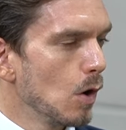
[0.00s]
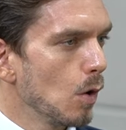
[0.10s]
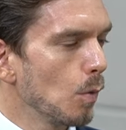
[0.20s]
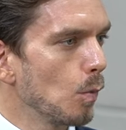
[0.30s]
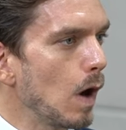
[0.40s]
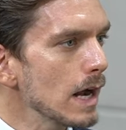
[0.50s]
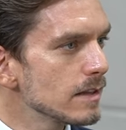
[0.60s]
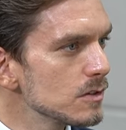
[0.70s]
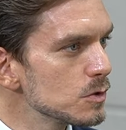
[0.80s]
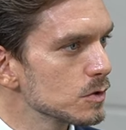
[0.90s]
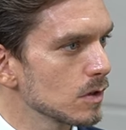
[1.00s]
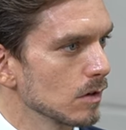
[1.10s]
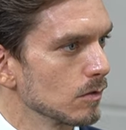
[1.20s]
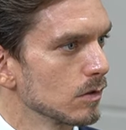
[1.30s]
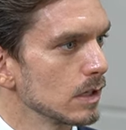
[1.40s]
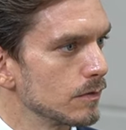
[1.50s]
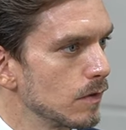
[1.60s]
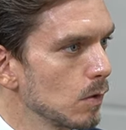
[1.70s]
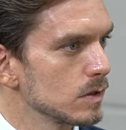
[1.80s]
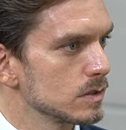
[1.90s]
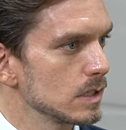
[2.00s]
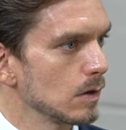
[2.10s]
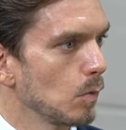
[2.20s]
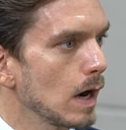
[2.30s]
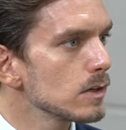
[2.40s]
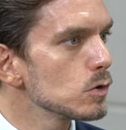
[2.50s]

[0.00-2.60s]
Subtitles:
why did you start really focusing? Why